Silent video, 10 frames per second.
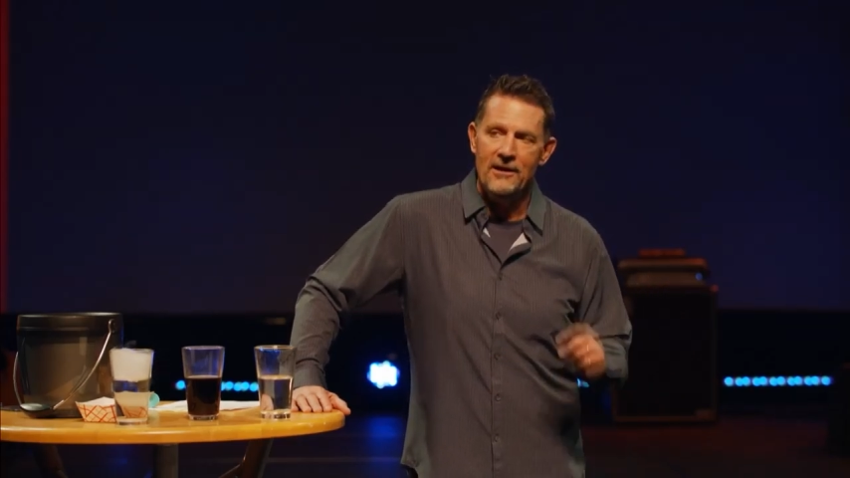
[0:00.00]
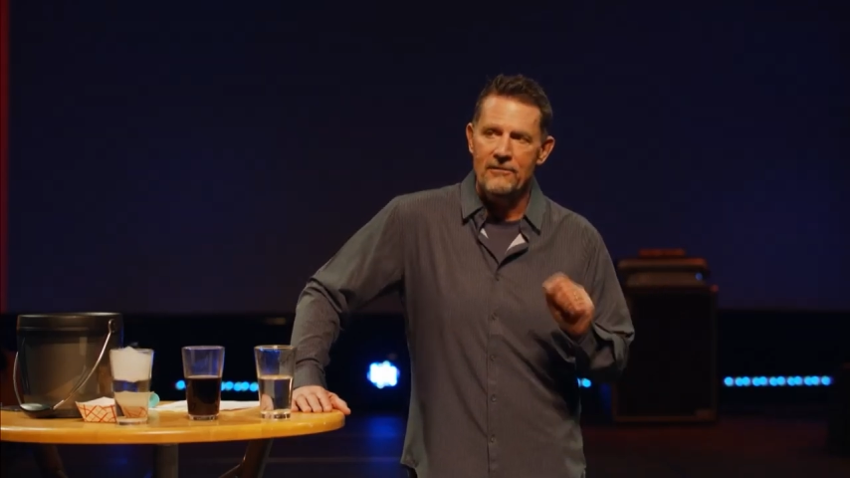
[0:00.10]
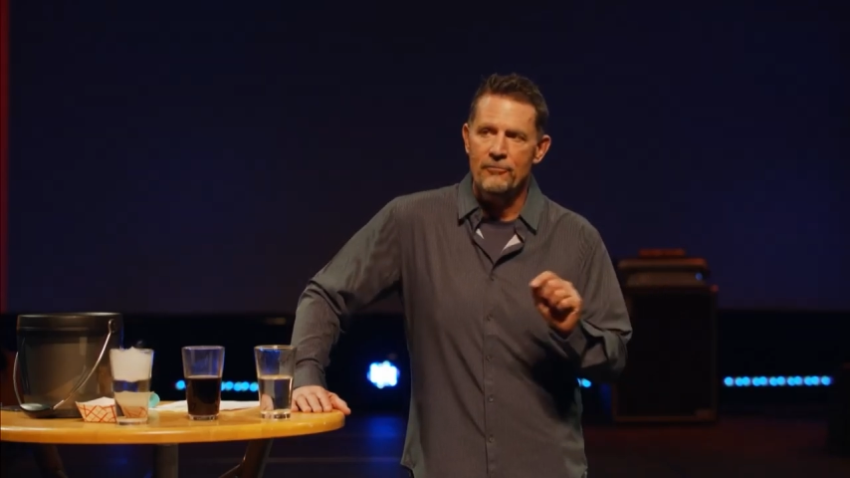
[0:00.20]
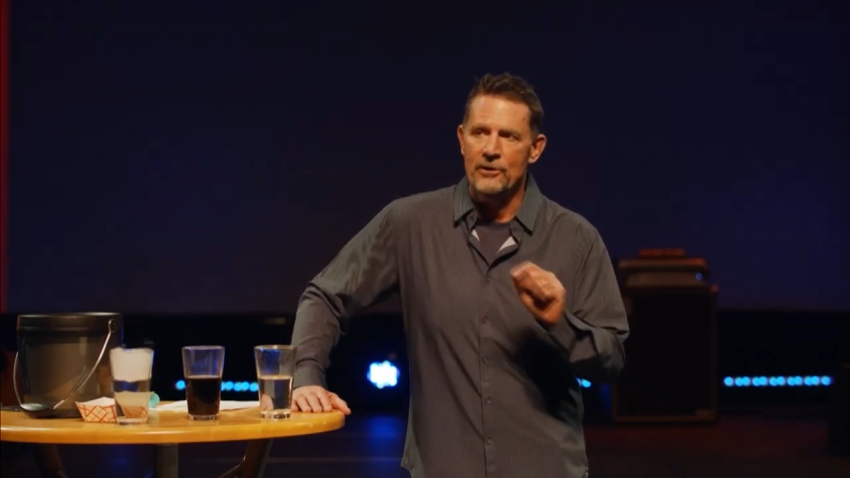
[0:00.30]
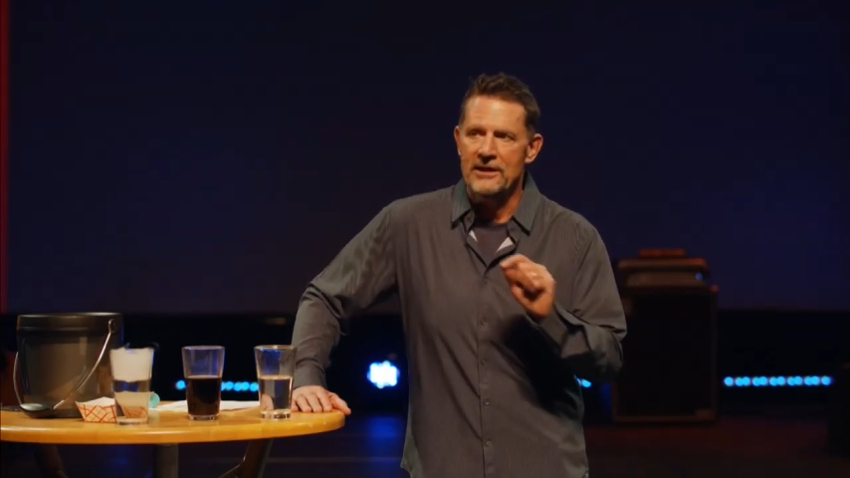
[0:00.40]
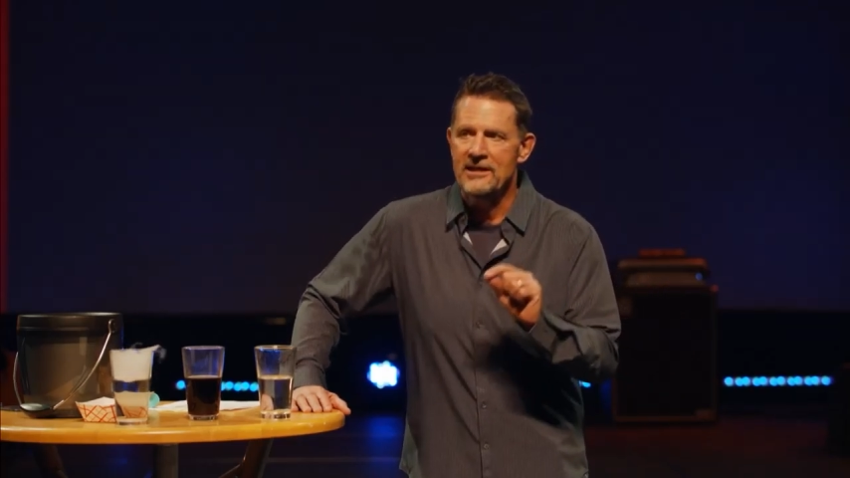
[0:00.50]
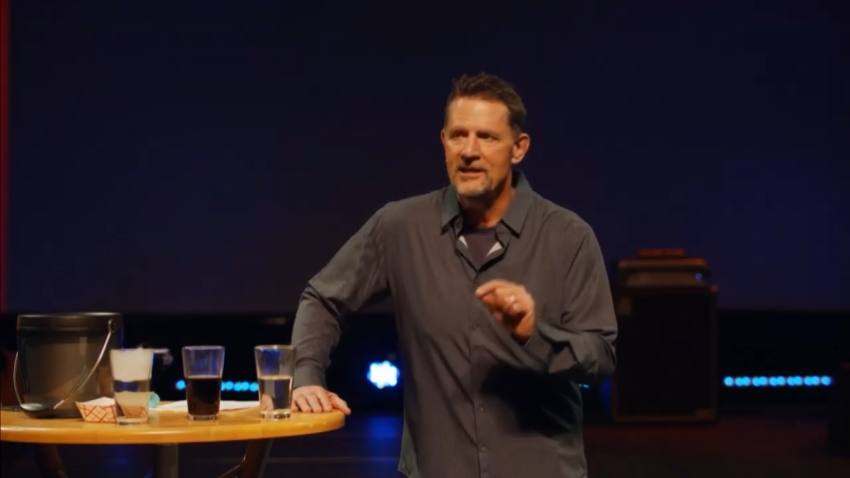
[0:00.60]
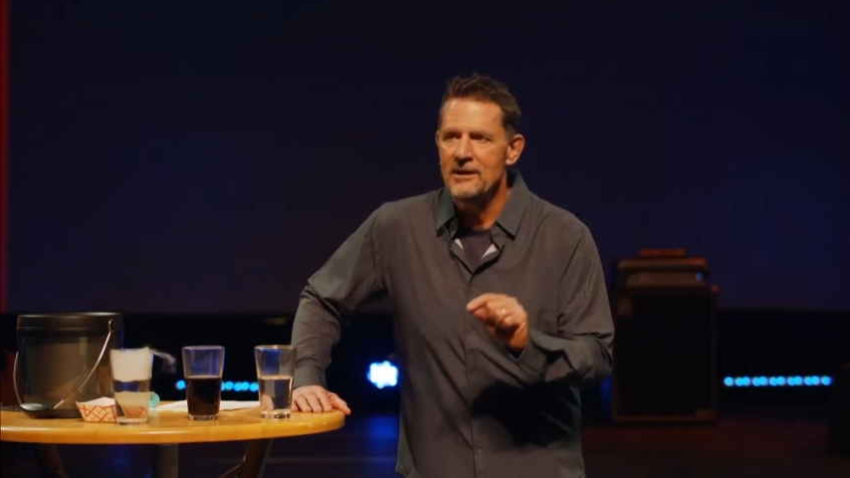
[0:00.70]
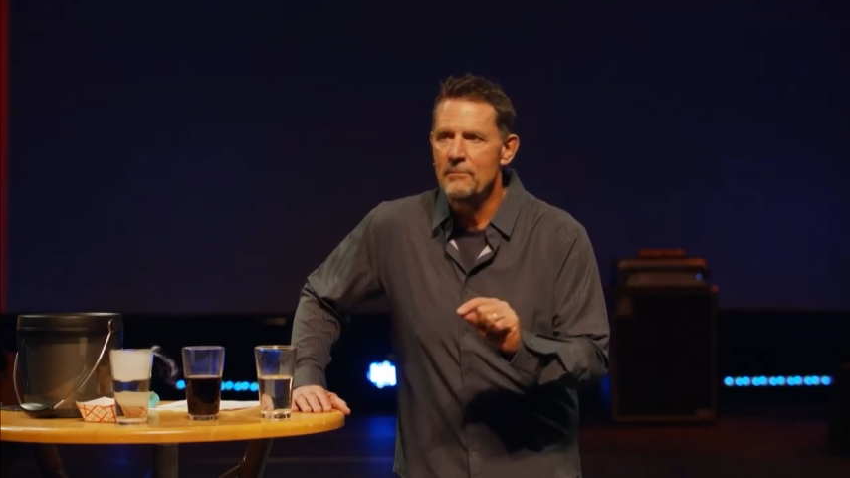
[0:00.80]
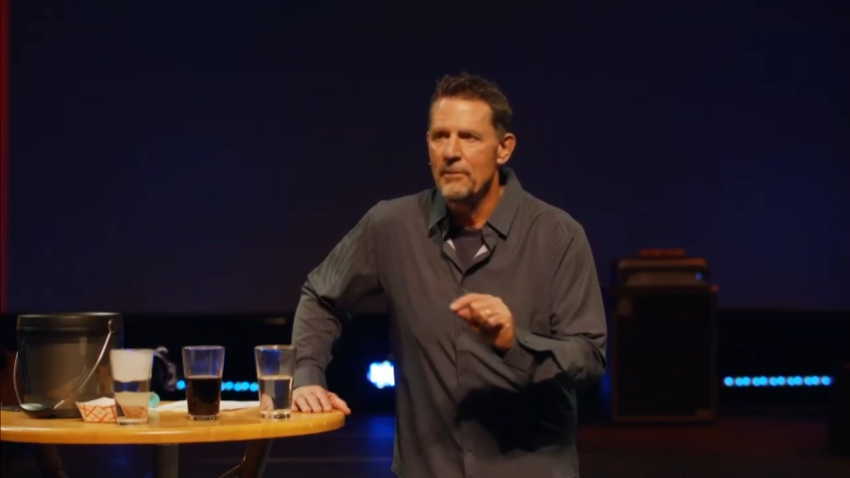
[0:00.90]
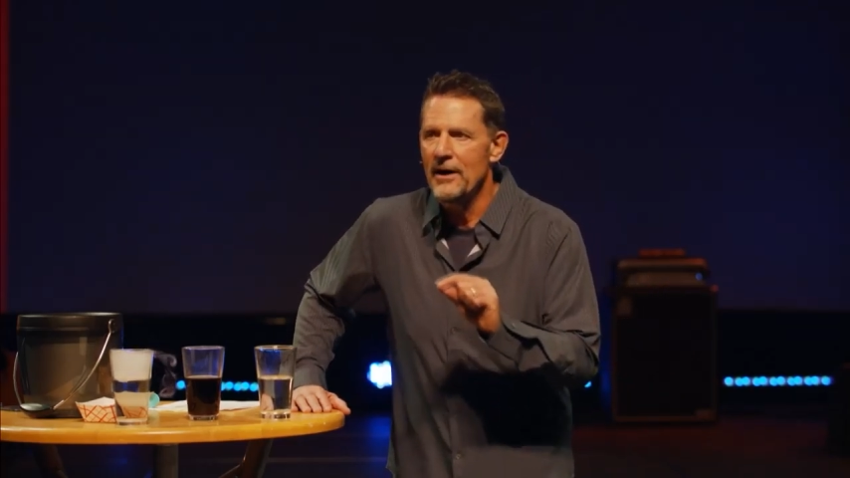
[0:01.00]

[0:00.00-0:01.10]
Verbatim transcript: if we keep